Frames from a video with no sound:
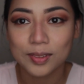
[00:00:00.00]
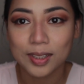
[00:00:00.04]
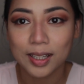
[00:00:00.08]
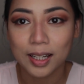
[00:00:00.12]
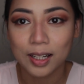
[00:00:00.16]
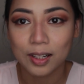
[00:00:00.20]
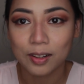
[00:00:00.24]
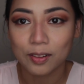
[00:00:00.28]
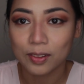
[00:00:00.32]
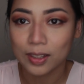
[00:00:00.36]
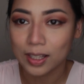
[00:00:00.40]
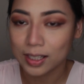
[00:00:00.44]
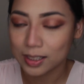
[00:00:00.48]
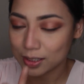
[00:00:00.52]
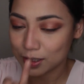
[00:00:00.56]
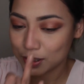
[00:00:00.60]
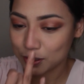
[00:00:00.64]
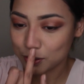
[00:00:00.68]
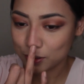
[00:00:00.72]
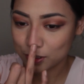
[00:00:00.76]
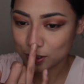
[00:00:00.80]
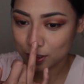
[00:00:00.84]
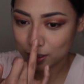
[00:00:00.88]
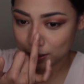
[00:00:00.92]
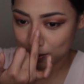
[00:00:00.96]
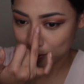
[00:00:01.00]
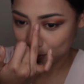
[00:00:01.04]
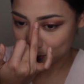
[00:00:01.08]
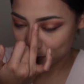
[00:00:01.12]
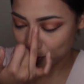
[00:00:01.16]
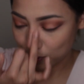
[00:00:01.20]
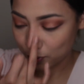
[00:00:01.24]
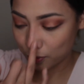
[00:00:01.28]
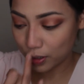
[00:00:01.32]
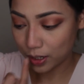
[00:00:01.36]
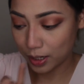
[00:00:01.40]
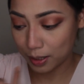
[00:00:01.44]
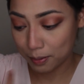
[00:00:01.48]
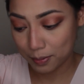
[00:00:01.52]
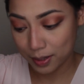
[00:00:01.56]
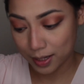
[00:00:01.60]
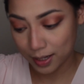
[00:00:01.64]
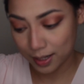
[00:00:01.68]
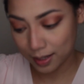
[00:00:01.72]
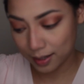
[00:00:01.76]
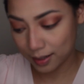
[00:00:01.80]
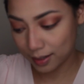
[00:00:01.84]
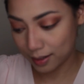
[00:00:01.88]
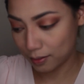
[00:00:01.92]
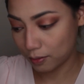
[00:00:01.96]
I know that's too sharp. Wait a
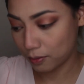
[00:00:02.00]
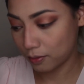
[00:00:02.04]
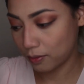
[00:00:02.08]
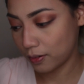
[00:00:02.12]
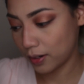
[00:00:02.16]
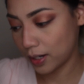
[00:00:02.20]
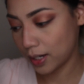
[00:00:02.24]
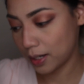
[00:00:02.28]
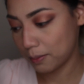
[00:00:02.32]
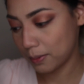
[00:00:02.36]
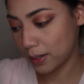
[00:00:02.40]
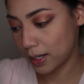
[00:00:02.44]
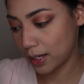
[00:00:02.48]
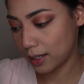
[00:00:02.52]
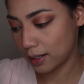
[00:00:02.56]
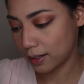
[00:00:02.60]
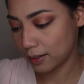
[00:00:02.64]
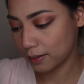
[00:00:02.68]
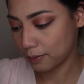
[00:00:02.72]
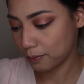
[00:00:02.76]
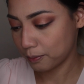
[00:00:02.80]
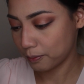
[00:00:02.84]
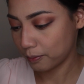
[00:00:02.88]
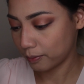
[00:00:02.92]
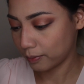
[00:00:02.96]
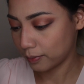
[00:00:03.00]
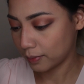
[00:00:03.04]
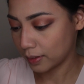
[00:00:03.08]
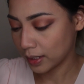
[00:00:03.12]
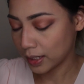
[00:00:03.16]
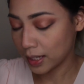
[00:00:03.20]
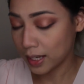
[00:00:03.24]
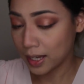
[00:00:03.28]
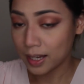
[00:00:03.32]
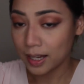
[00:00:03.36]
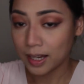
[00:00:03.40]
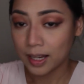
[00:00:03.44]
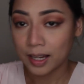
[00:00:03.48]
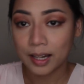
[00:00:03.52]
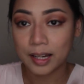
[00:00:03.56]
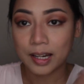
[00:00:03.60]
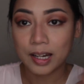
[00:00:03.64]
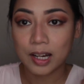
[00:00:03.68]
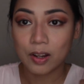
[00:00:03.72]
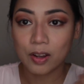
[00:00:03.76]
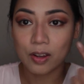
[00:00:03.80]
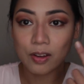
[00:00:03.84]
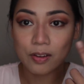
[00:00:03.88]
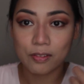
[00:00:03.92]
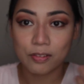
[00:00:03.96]
minute, wait a minute.
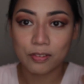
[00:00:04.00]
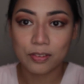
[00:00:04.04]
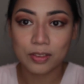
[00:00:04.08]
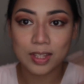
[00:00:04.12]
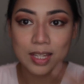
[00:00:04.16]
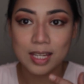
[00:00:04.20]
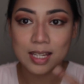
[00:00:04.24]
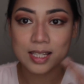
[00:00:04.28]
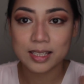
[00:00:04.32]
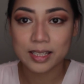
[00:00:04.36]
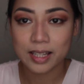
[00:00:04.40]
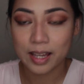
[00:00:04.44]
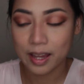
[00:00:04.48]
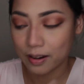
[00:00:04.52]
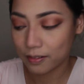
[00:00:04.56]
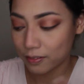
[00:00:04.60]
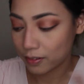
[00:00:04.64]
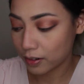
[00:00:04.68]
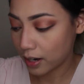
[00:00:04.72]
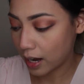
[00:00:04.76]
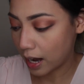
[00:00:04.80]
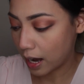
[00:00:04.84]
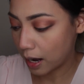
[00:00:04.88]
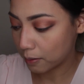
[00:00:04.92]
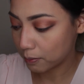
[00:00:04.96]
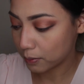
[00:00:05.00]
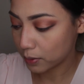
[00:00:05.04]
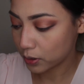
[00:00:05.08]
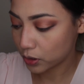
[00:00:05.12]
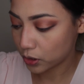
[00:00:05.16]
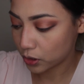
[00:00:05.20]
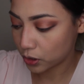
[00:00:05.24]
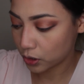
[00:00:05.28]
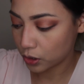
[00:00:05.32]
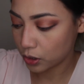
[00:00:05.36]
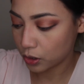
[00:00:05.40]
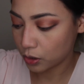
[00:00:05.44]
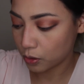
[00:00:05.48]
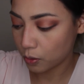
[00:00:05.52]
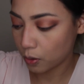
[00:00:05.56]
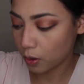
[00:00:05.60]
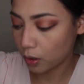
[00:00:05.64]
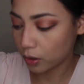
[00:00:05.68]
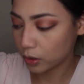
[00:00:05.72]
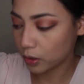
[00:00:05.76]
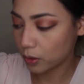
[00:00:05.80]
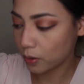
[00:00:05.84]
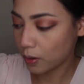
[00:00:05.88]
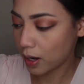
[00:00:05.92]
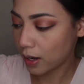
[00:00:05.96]
Now, if this ever happens to you,
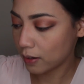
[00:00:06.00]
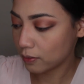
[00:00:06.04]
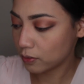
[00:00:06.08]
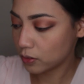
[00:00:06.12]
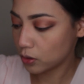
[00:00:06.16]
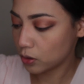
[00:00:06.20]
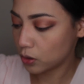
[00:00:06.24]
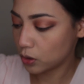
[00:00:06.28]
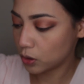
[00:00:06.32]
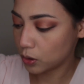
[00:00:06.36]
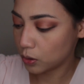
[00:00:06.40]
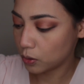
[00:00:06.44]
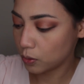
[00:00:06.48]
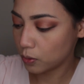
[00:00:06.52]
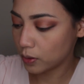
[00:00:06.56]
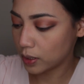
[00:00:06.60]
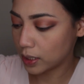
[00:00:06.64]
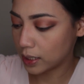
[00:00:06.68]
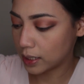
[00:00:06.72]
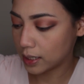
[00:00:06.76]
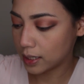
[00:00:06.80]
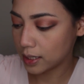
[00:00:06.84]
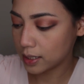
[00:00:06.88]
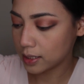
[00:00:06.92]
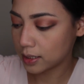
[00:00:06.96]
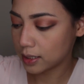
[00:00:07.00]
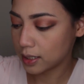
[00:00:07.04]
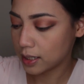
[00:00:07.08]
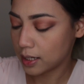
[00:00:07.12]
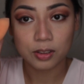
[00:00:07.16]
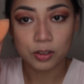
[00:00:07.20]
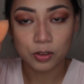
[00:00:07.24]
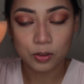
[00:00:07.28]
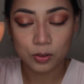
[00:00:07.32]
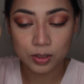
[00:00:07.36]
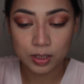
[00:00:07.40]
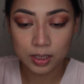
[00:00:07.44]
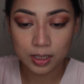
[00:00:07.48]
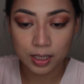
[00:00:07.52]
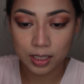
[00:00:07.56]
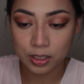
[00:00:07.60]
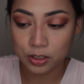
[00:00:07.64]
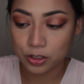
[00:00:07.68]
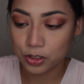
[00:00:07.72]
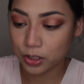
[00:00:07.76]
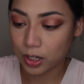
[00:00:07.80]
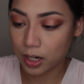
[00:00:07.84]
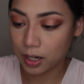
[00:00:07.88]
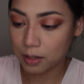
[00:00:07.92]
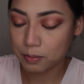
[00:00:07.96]
all you have to do is using a
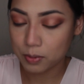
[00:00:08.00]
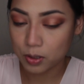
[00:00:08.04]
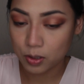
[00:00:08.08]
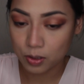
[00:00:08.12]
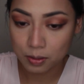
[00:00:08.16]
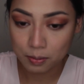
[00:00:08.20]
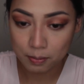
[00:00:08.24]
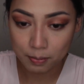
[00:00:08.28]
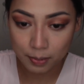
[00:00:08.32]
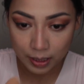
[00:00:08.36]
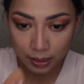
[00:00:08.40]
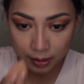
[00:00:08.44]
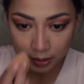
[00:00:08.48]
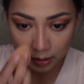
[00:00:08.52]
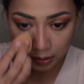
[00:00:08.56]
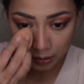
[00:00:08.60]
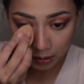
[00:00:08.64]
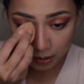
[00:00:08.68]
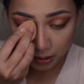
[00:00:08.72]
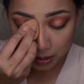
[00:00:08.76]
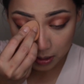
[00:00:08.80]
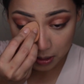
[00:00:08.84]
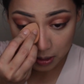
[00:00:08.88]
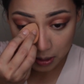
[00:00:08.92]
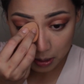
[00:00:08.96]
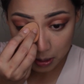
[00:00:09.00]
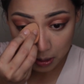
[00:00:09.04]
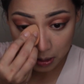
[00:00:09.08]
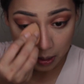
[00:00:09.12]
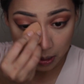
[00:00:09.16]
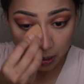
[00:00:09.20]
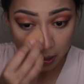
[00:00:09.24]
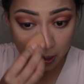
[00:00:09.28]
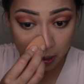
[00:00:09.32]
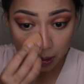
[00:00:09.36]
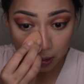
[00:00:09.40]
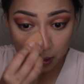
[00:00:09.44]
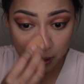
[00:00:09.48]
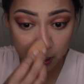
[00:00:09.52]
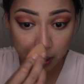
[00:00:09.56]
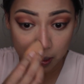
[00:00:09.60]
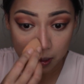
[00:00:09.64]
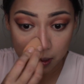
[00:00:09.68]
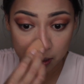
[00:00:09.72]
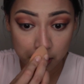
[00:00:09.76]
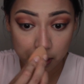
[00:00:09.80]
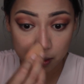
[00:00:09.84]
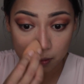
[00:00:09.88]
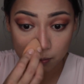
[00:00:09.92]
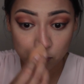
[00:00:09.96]
dry beauty blender, and
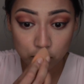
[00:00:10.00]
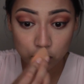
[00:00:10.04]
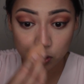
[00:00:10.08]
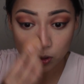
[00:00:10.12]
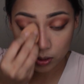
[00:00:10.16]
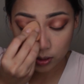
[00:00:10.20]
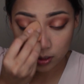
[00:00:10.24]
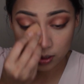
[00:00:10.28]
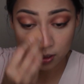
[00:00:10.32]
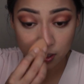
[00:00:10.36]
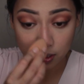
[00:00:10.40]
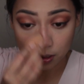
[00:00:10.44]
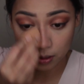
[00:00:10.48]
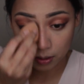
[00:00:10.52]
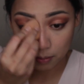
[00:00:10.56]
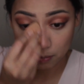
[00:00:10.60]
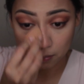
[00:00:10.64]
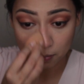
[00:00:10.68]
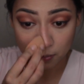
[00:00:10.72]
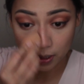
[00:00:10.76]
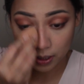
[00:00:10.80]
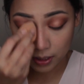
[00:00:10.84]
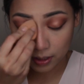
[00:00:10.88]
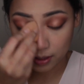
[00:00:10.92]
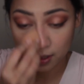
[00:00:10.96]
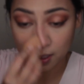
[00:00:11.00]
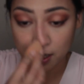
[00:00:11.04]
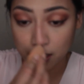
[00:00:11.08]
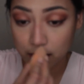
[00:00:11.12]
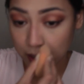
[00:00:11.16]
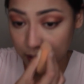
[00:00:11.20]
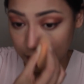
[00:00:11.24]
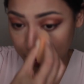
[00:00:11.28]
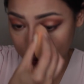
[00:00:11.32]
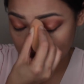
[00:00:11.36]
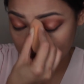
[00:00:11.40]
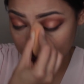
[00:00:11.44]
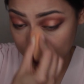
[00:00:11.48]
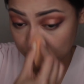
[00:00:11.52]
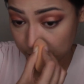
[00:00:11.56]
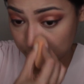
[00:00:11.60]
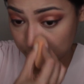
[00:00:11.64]
I am just gonna blend that out.